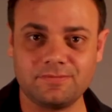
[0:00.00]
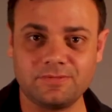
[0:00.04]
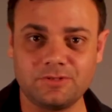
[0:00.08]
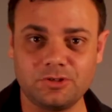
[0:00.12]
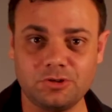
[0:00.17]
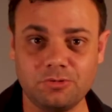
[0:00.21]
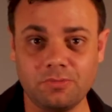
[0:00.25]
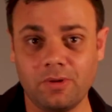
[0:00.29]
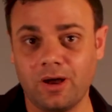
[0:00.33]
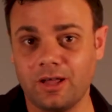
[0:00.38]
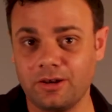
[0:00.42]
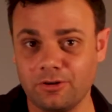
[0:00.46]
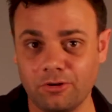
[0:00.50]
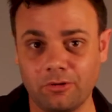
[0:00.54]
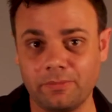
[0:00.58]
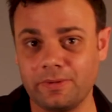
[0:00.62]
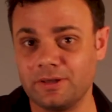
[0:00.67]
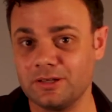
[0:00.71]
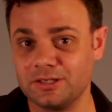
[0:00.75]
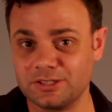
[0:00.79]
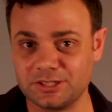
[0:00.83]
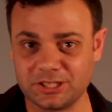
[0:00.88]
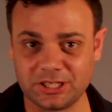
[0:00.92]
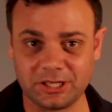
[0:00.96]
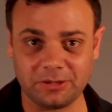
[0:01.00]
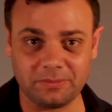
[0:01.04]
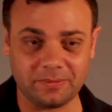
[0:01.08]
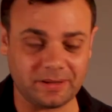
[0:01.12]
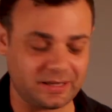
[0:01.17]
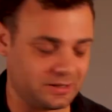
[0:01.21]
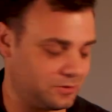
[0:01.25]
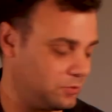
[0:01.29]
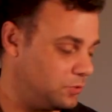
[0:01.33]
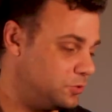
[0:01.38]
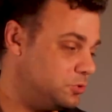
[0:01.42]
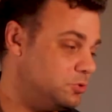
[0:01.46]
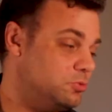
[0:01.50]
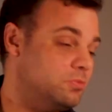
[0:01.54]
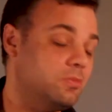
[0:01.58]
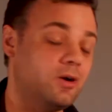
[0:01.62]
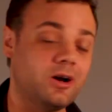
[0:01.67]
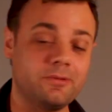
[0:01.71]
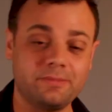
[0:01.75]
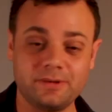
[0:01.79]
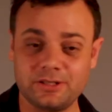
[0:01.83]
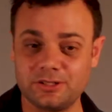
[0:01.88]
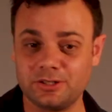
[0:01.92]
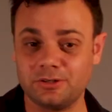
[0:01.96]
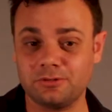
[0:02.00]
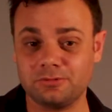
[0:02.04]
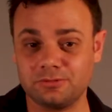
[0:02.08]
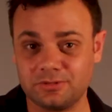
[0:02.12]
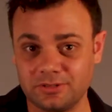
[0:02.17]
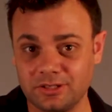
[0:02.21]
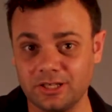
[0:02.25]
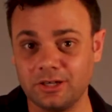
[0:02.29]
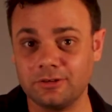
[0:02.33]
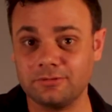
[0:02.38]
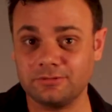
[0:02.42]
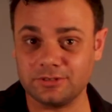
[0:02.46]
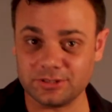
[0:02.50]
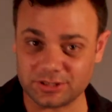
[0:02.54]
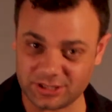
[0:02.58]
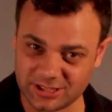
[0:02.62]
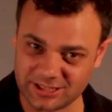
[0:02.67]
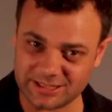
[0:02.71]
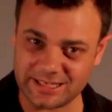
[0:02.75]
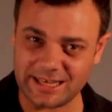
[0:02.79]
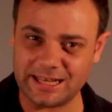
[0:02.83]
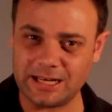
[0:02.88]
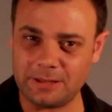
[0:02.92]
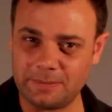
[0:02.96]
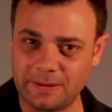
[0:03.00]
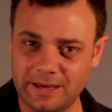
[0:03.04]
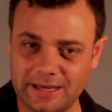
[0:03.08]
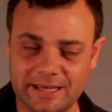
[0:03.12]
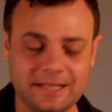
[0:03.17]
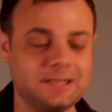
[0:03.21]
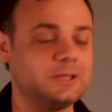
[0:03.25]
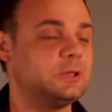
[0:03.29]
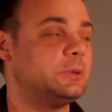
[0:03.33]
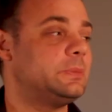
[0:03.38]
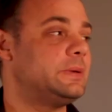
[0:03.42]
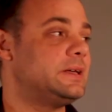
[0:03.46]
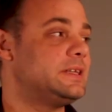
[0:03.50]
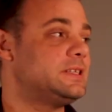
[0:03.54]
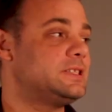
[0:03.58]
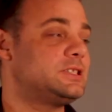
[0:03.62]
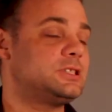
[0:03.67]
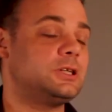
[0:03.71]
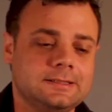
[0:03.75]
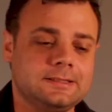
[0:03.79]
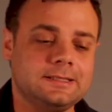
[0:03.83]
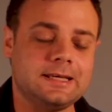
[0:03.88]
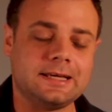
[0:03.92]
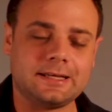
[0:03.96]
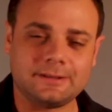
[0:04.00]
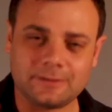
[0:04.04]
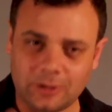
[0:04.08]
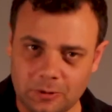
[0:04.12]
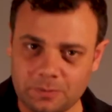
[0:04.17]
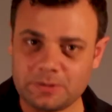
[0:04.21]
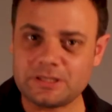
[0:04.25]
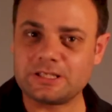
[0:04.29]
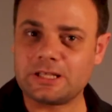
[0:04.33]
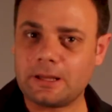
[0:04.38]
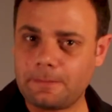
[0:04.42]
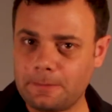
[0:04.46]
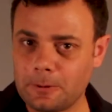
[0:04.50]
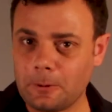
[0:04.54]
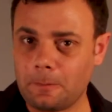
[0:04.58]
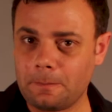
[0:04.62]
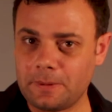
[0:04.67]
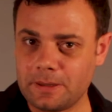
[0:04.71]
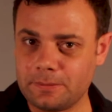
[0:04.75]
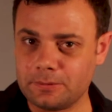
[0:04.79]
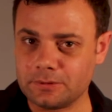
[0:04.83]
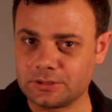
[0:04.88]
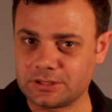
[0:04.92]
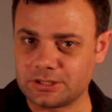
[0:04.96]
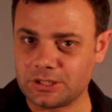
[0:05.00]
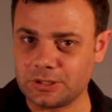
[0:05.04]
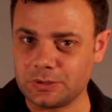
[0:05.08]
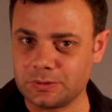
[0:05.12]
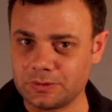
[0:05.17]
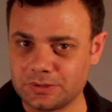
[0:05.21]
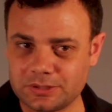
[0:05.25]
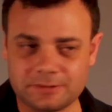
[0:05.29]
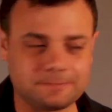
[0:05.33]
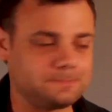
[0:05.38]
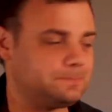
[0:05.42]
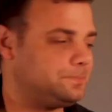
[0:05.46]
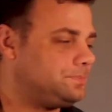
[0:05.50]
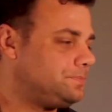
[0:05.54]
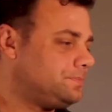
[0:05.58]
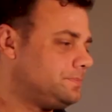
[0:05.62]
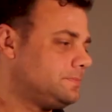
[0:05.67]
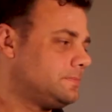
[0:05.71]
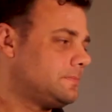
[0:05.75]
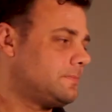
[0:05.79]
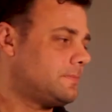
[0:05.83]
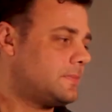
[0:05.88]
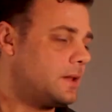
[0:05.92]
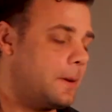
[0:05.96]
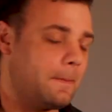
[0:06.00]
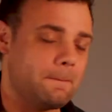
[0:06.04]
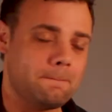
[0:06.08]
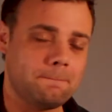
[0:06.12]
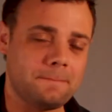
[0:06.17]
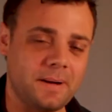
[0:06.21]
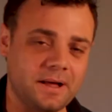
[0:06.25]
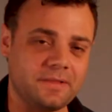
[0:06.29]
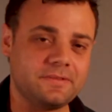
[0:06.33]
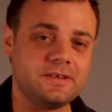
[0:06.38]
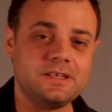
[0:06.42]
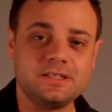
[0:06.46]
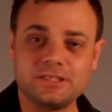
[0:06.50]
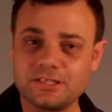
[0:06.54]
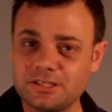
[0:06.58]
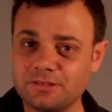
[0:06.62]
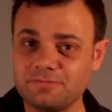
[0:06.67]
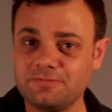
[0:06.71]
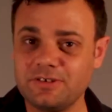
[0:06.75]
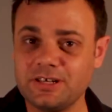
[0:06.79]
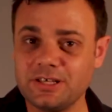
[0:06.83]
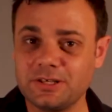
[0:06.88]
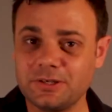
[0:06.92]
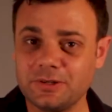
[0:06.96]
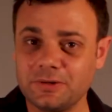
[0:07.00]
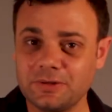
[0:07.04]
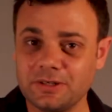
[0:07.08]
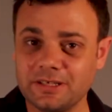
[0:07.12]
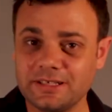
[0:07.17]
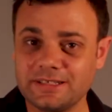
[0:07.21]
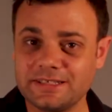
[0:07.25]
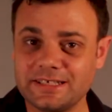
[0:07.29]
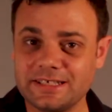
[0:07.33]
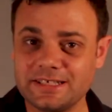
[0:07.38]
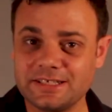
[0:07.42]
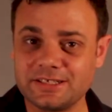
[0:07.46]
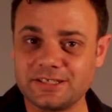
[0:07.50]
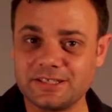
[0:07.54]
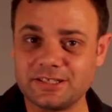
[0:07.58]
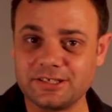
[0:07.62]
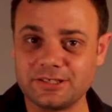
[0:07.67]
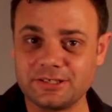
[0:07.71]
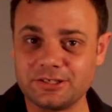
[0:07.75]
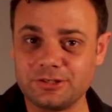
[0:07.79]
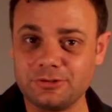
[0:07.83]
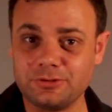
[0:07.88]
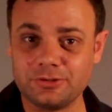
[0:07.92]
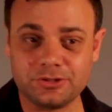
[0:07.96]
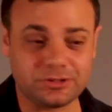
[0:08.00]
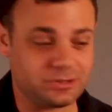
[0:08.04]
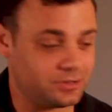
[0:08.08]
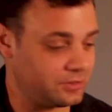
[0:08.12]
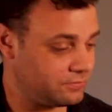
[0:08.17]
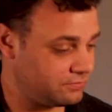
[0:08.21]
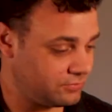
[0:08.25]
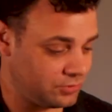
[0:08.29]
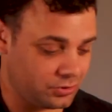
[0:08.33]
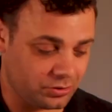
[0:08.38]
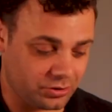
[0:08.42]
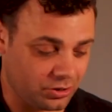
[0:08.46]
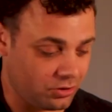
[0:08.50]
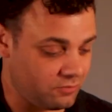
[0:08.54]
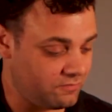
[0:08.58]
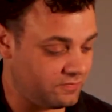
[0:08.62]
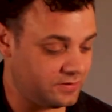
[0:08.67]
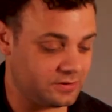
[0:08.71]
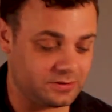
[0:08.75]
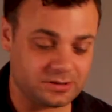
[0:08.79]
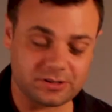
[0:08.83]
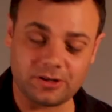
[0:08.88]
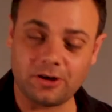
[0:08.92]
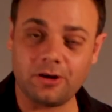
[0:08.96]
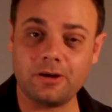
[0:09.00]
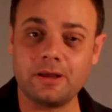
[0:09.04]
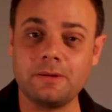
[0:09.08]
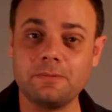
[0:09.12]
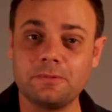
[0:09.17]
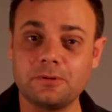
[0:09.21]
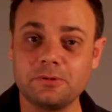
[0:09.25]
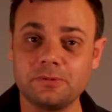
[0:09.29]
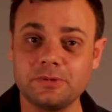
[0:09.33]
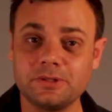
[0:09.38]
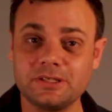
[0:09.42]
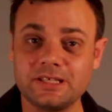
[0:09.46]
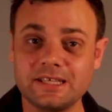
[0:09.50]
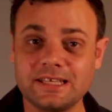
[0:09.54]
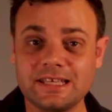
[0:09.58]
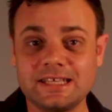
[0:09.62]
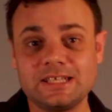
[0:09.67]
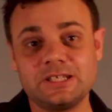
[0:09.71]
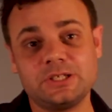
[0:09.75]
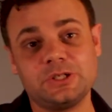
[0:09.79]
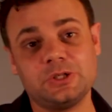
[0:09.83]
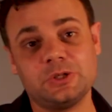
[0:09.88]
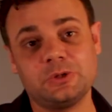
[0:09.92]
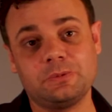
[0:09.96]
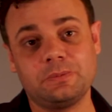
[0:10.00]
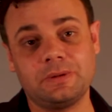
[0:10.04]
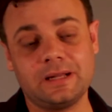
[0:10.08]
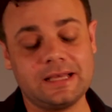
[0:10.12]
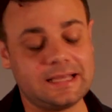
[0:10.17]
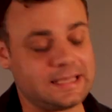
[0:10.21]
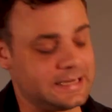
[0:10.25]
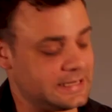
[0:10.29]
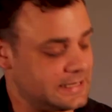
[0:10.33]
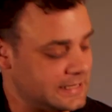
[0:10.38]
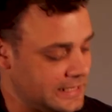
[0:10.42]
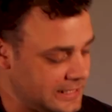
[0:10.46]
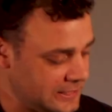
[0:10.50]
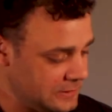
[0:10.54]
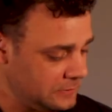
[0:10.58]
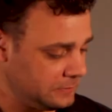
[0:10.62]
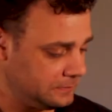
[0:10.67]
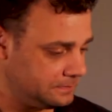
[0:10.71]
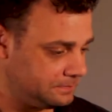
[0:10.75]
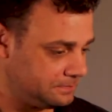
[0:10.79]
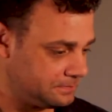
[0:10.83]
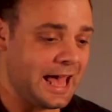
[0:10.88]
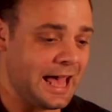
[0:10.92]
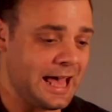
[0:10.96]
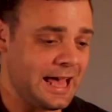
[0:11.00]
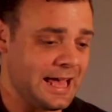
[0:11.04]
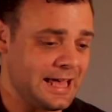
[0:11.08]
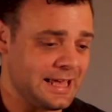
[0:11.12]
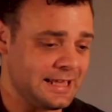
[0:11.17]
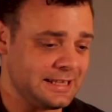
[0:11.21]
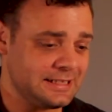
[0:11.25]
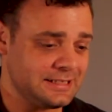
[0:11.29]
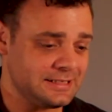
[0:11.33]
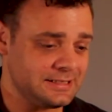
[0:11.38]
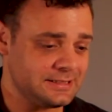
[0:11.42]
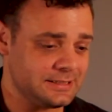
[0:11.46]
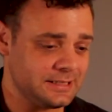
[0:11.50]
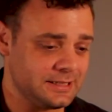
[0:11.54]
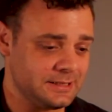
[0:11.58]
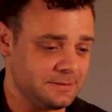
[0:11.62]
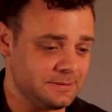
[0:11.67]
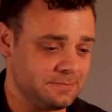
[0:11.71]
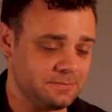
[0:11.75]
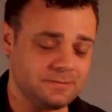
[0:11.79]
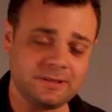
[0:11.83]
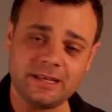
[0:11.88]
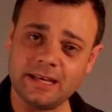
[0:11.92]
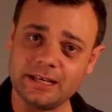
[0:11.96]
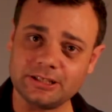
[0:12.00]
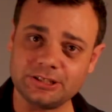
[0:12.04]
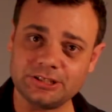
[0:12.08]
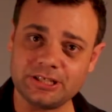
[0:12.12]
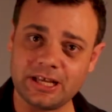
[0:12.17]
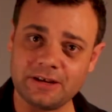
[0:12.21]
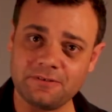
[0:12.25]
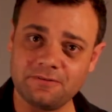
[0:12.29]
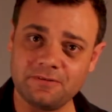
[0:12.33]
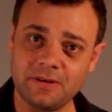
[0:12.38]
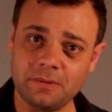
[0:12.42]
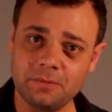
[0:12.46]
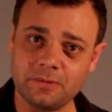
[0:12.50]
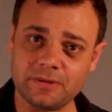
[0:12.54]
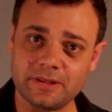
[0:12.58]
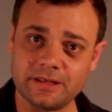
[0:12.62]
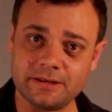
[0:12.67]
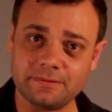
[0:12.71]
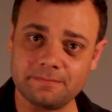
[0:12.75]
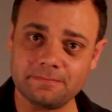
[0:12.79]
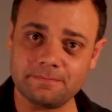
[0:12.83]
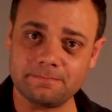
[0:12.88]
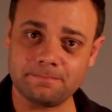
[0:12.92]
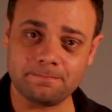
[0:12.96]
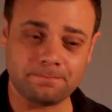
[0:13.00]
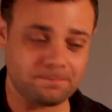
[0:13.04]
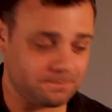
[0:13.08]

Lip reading: You might not be asked to come back, or you might be told, just scale it back a little bit. So yeah, don't be stepping on people's toes. But these are some really cool ideas that you can hopefully start implementing into your playing now, and just have fun with it.